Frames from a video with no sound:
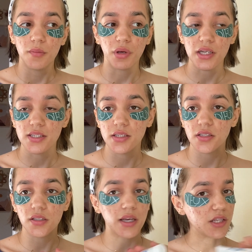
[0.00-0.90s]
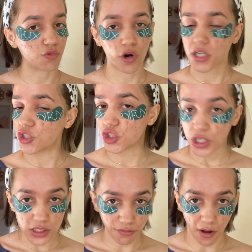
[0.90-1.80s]
because it's working
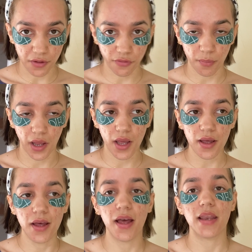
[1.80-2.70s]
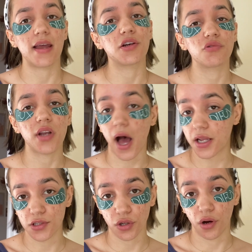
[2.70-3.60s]
just fine for me and I do not
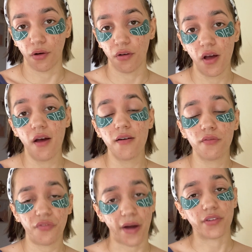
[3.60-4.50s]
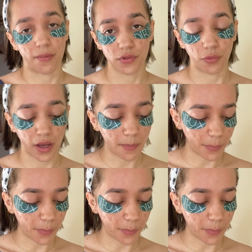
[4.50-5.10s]
need to go five times a week.